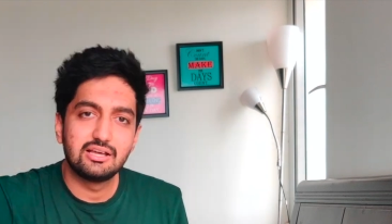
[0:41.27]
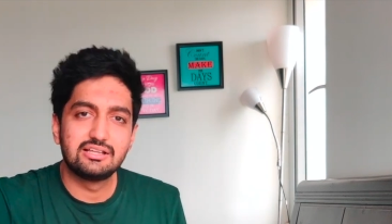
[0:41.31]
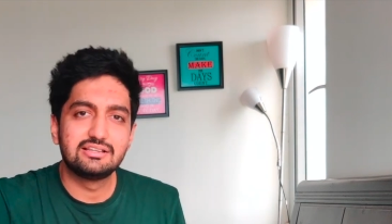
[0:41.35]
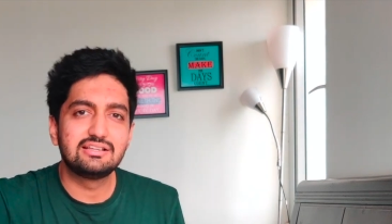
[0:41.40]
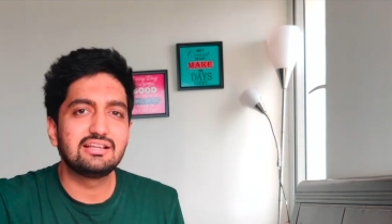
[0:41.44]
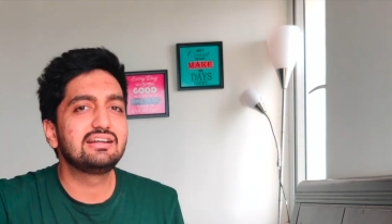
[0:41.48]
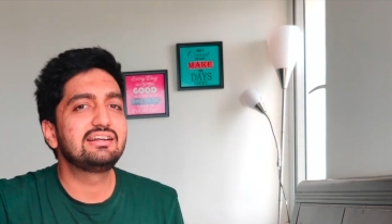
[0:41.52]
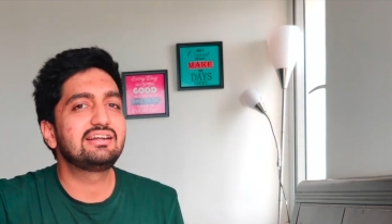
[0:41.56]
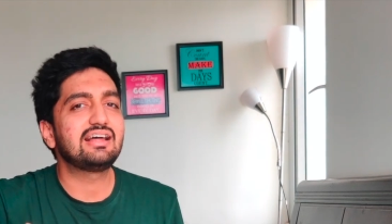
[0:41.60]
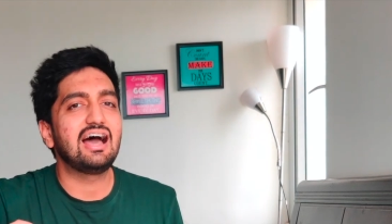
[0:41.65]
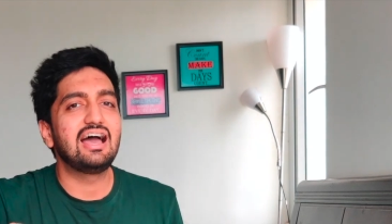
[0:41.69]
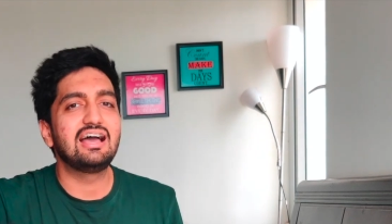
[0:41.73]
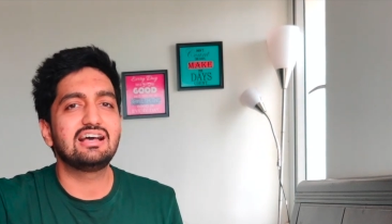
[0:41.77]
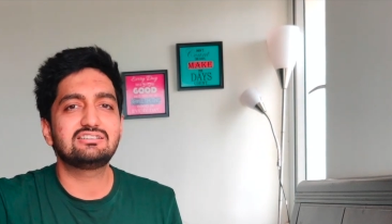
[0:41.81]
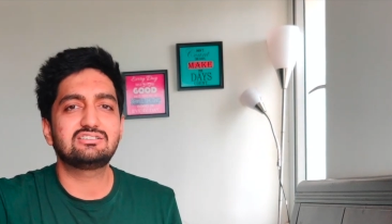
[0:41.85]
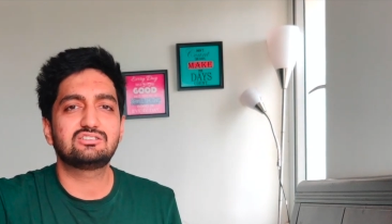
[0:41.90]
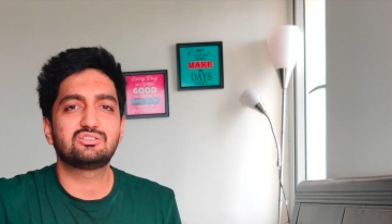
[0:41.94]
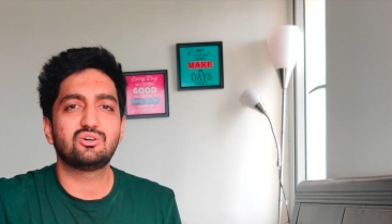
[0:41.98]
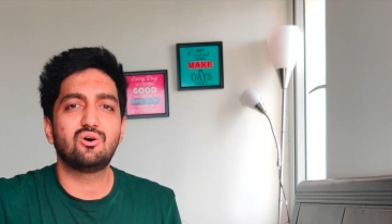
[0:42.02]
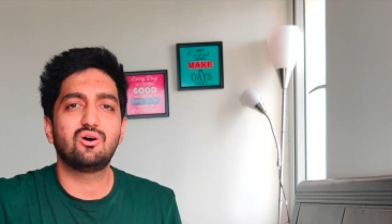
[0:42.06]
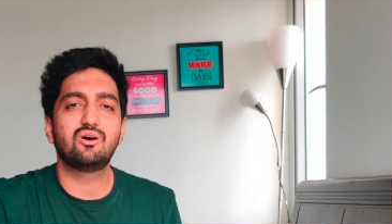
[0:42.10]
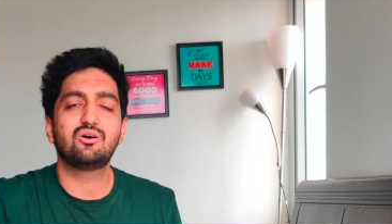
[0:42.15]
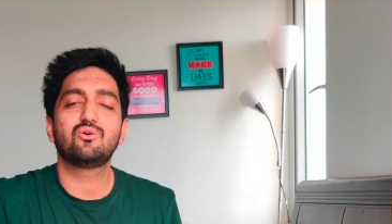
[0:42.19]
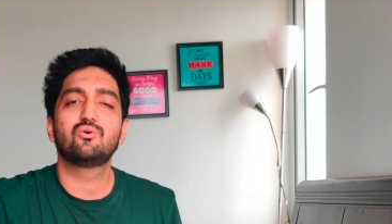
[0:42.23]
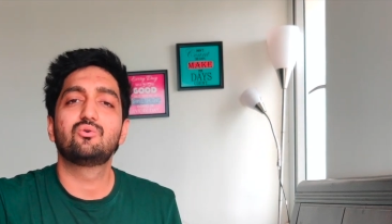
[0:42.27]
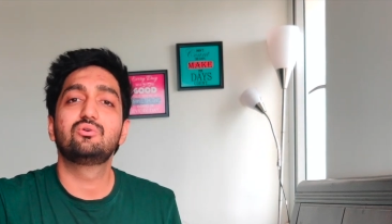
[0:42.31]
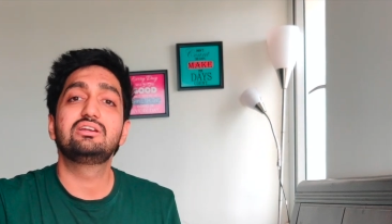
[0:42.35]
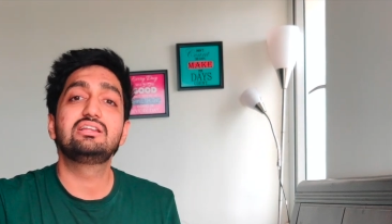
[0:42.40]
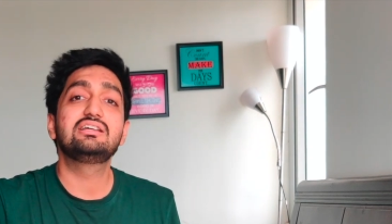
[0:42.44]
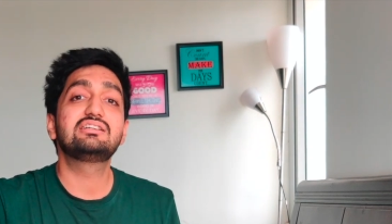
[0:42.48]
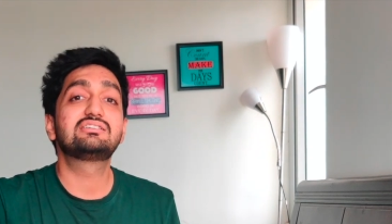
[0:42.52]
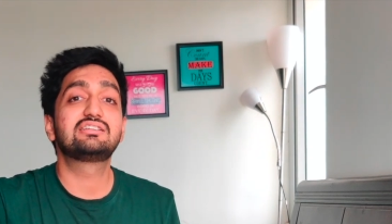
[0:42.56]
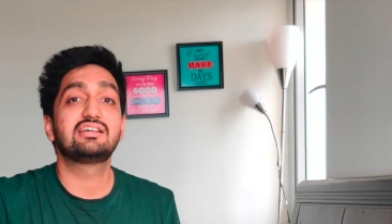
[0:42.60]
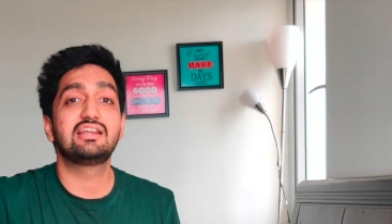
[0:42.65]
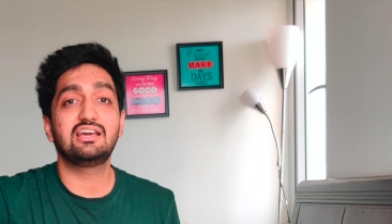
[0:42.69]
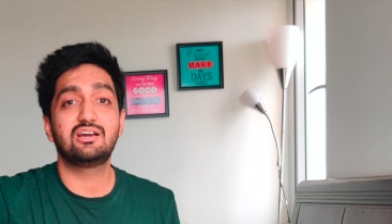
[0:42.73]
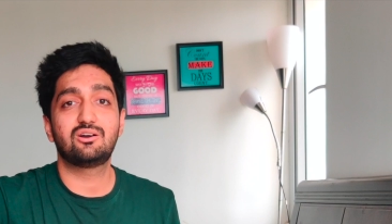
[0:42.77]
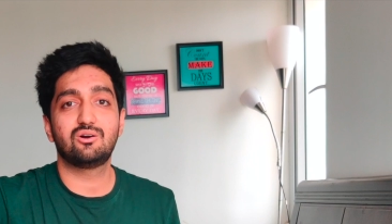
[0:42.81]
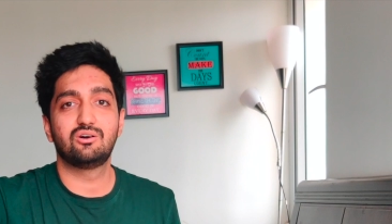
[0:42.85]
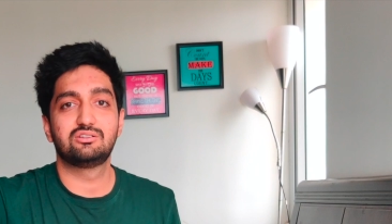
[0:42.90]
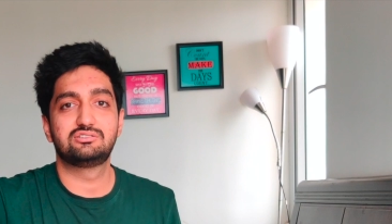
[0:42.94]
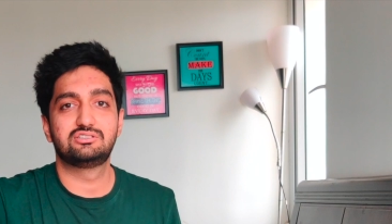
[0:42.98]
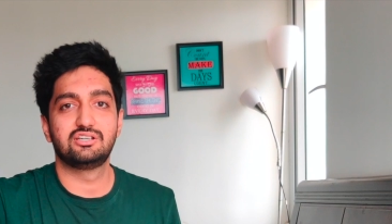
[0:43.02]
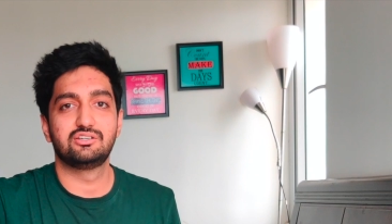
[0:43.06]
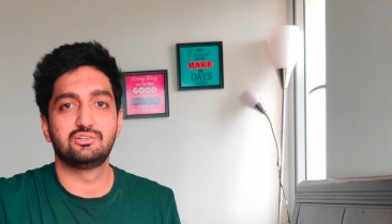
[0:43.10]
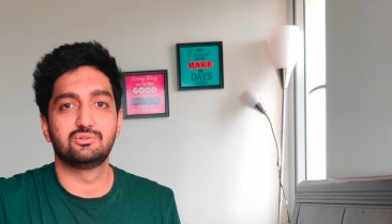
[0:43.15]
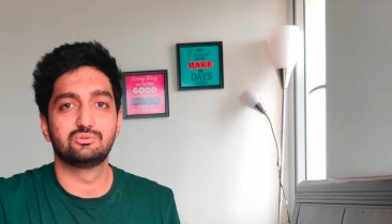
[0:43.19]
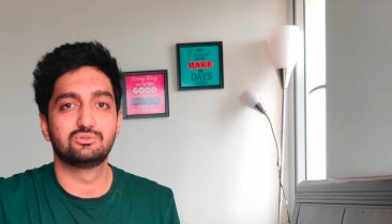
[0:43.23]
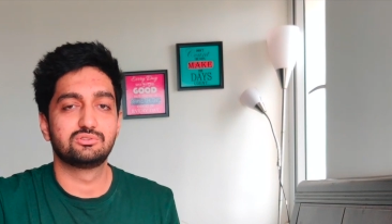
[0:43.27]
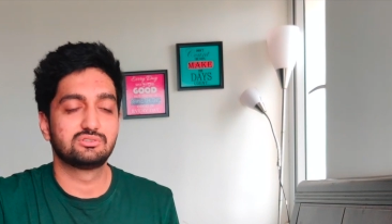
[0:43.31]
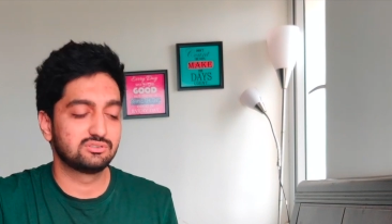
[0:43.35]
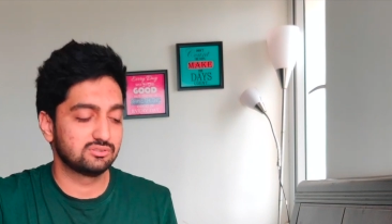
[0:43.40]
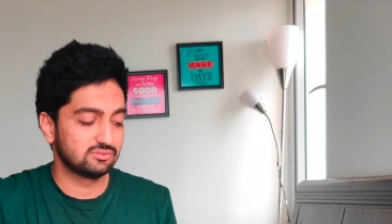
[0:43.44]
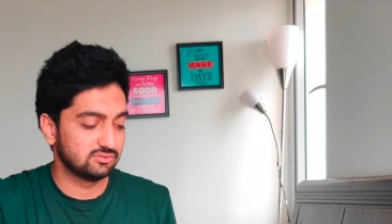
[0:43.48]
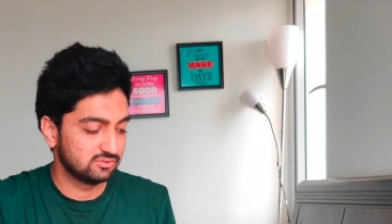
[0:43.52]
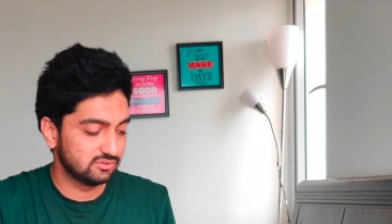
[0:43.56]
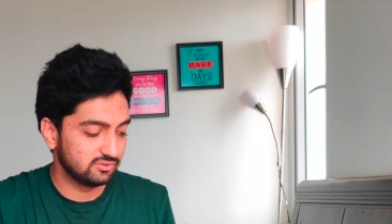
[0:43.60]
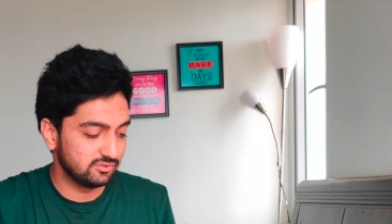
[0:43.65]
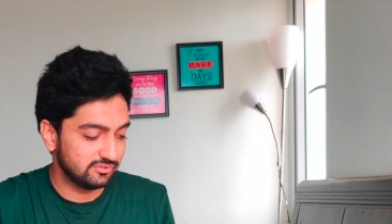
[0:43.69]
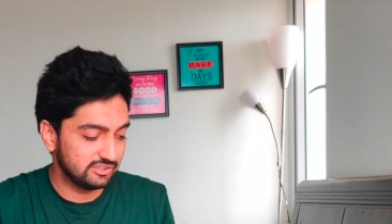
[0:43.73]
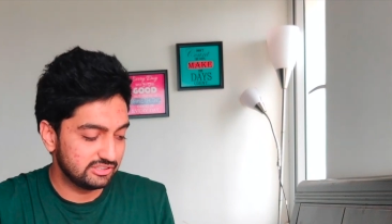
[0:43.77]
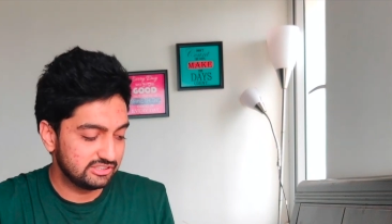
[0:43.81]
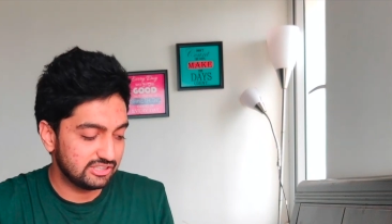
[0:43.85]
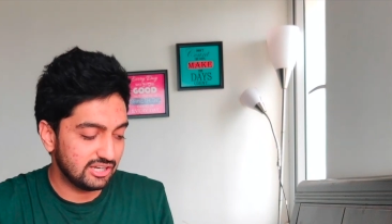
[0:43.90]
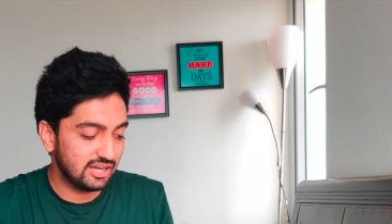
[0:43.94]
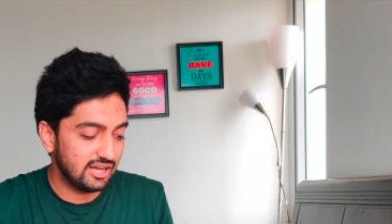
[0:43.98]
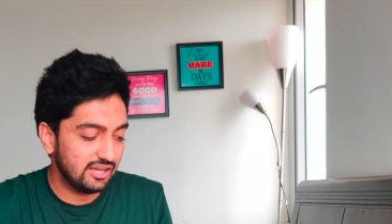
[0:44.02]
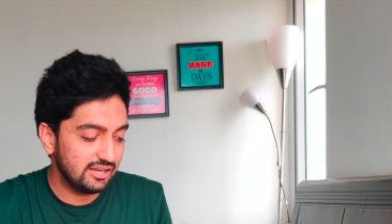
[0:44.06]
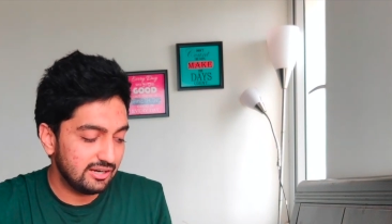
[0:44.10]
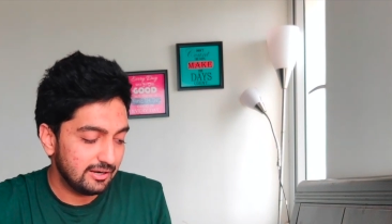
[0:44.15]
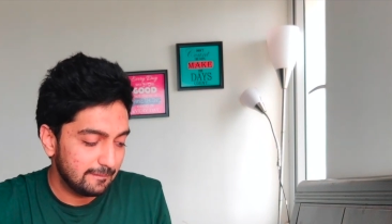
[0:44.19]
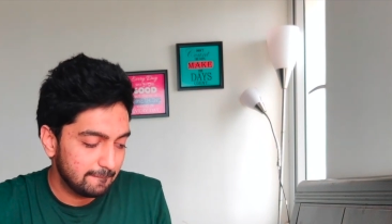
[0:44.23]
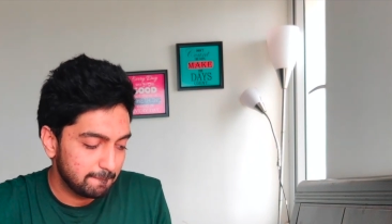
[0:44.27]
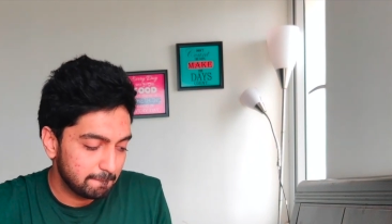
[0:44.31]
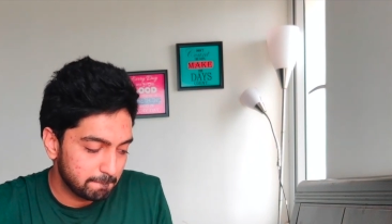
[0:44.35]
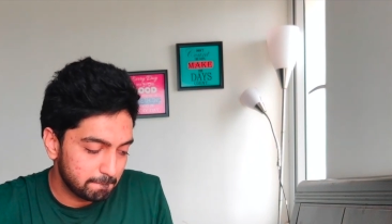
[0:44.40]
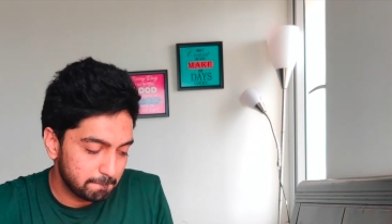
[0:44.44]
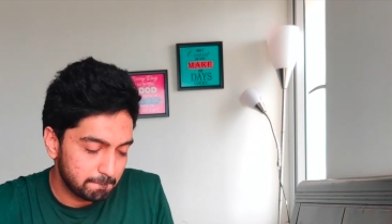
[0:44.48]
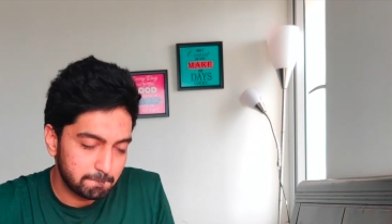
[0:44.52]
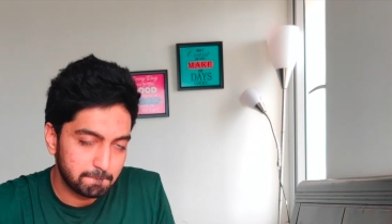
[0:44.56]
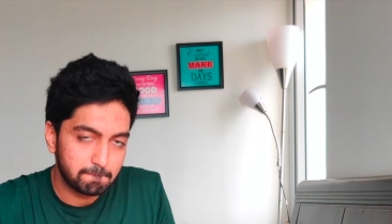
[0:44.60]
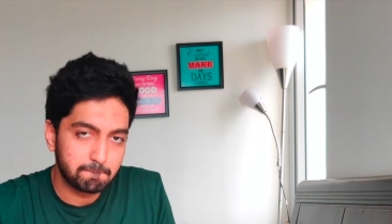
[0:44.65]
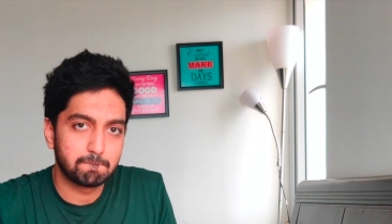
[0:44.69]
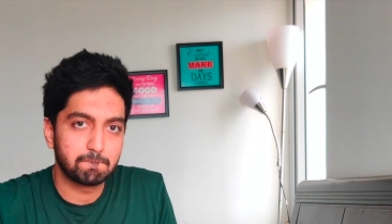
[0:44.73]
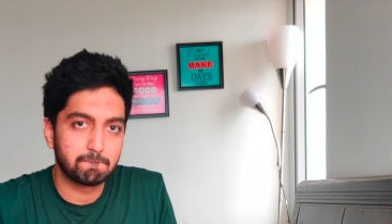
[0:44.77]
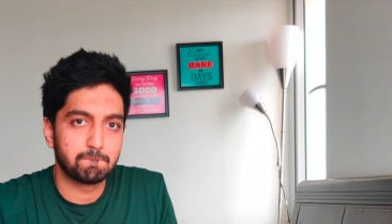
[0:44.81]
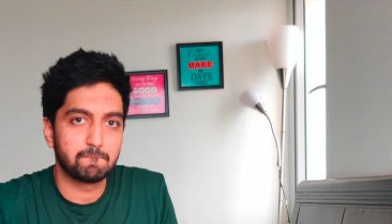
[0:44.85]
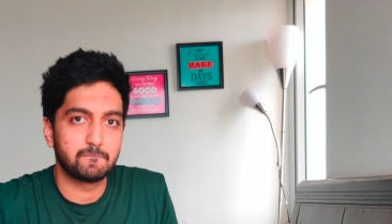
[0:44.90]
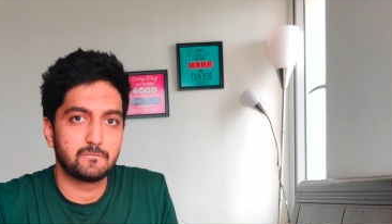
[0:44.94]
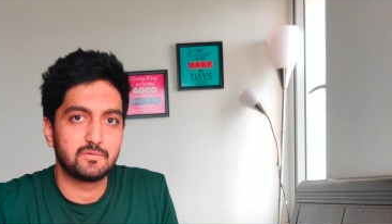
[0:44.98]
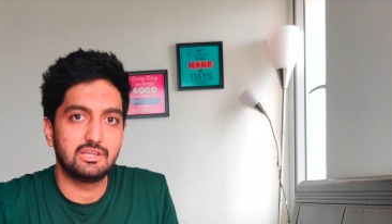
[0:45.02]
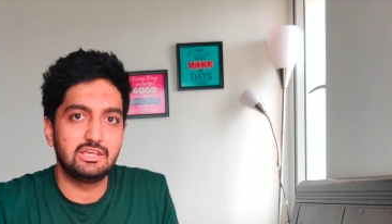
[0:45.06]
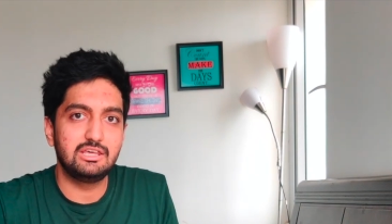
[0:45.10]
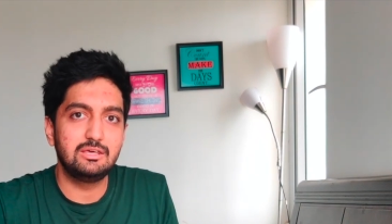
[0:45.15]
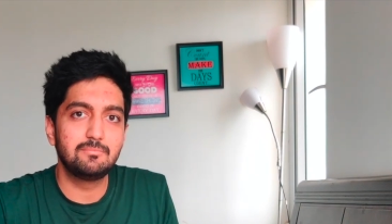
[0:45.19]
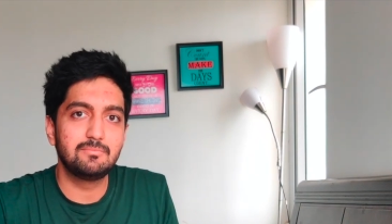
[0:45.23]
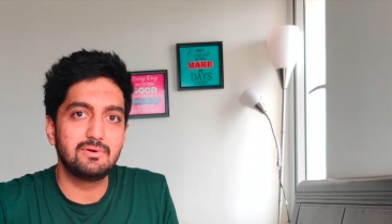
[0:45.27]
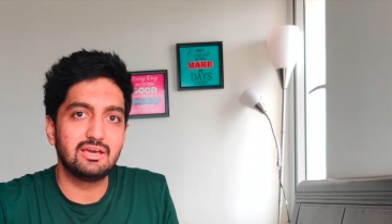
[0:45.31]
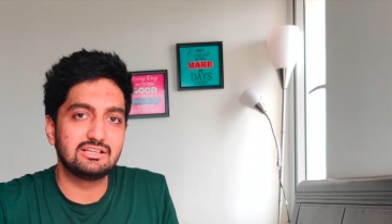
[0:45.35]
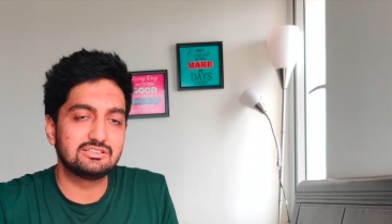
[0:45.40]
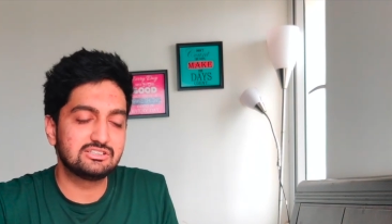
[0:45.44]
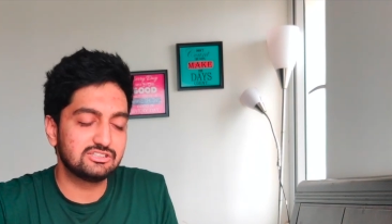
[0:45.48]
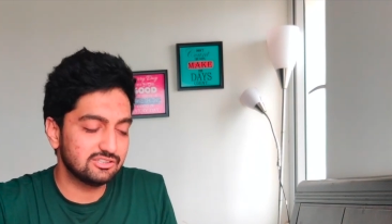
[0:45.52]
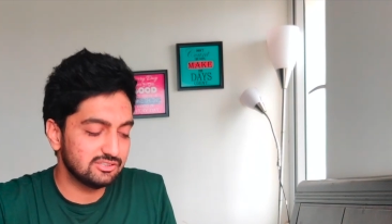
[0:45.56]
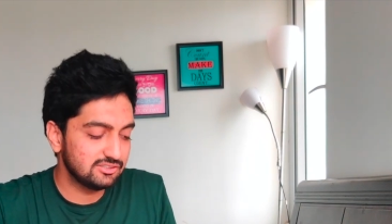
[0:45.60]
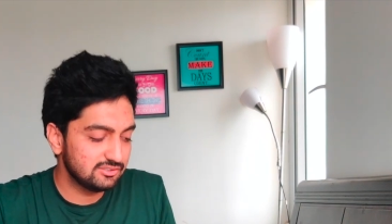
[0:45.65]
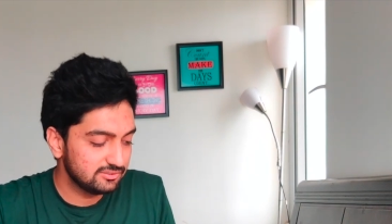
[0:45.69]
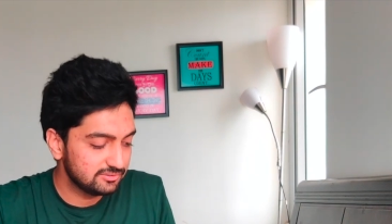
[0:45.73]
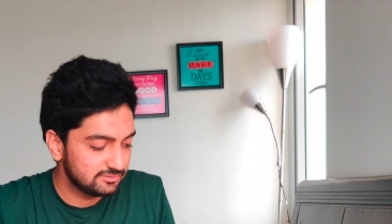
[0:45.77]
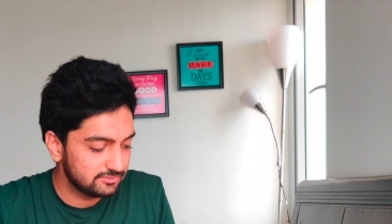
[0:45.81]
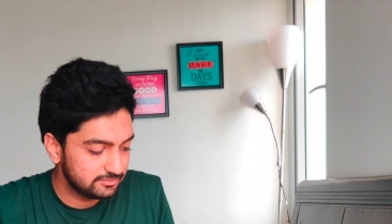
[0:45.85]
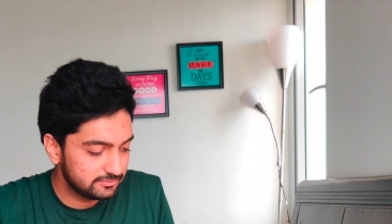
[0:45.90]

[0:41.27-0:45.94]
In the entire song, only three chords are used, which are E major,